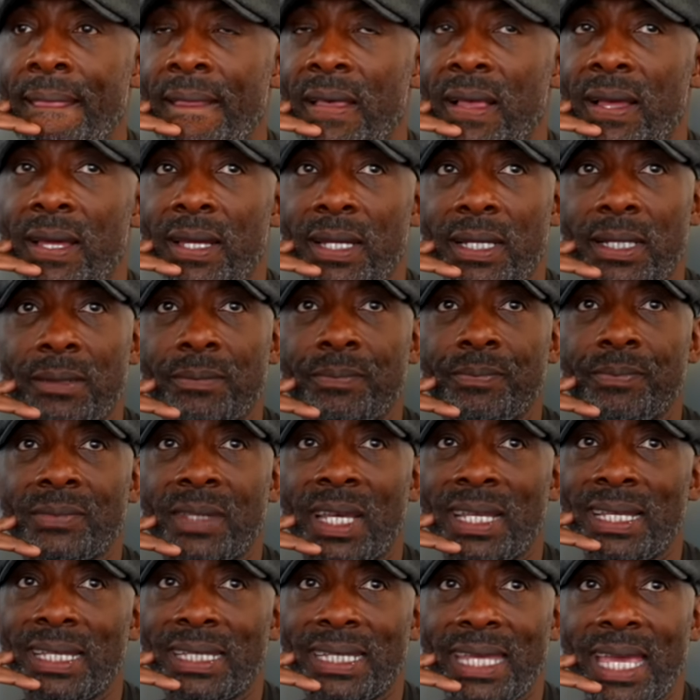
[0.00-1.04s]
Um,
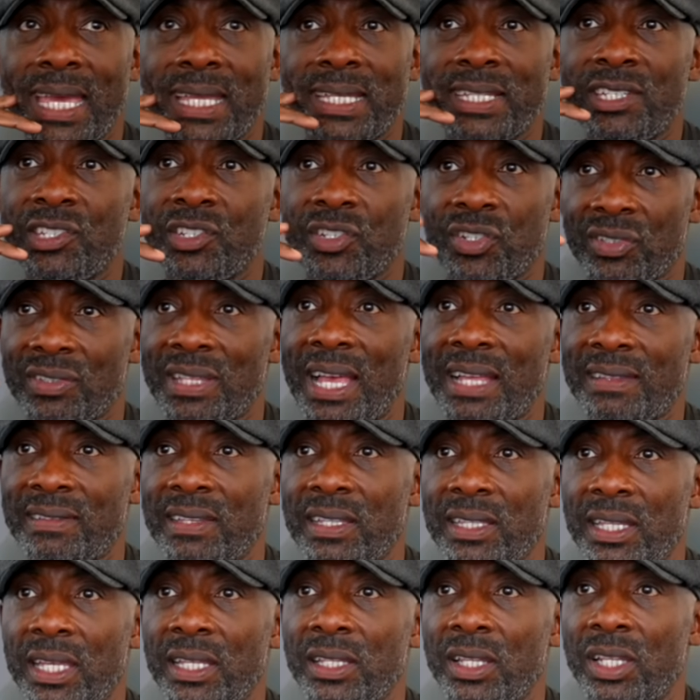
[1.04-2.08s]
and again, he's just had
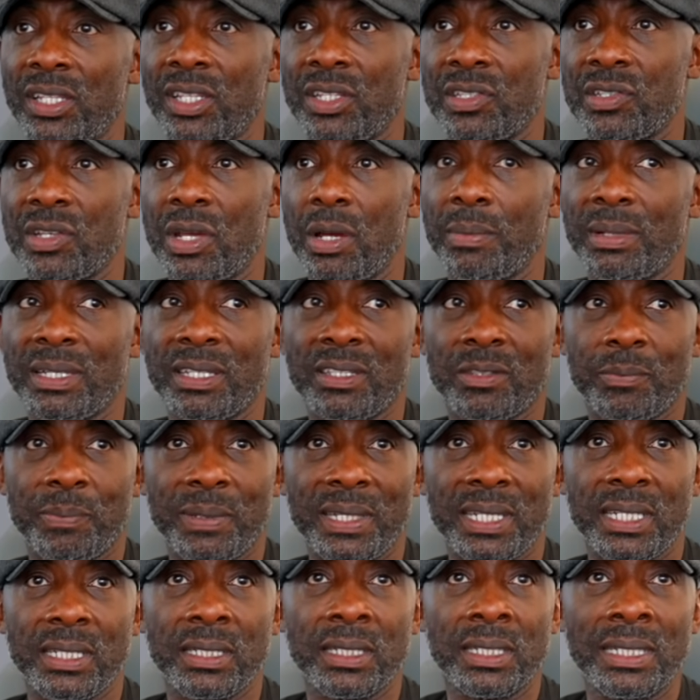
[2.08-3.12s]
to learn on the job and he's
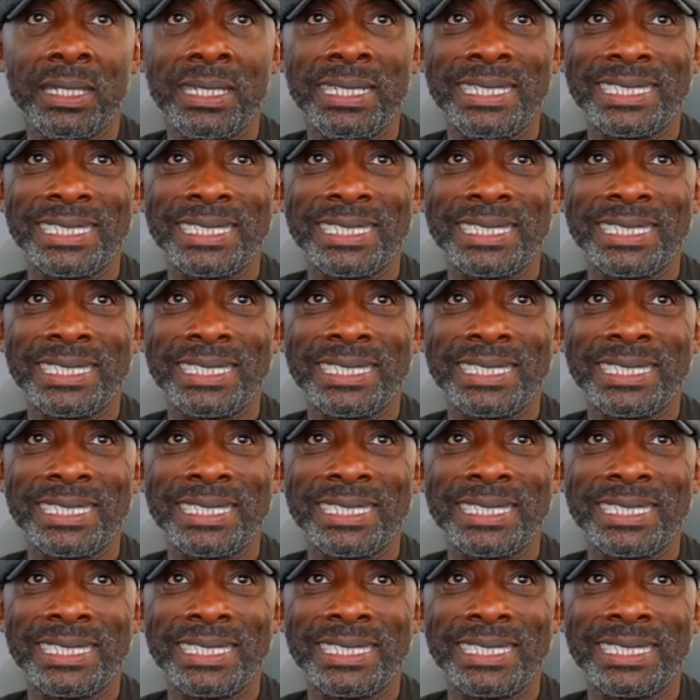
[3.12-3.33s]
been